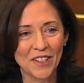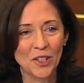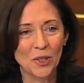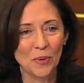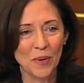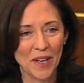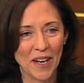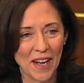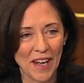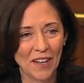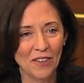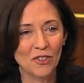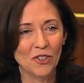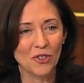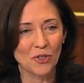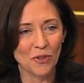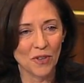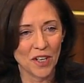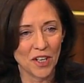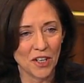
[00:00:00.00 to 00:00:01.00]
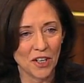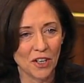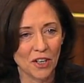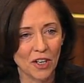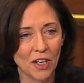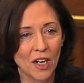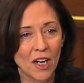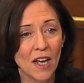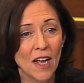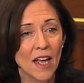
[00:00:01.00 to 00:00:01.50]
to an answer
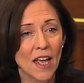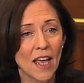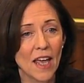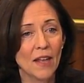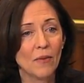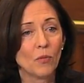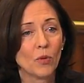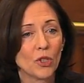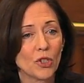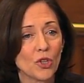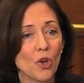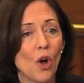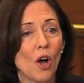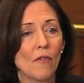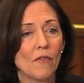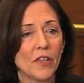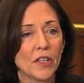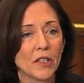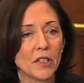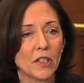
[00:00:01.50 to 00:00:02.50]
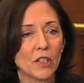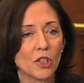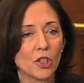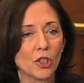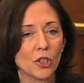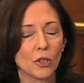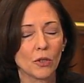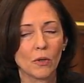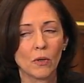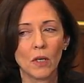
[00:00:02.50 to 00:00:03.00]
here and resolve this
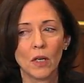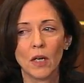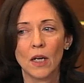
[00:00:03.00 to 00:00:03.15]
issue.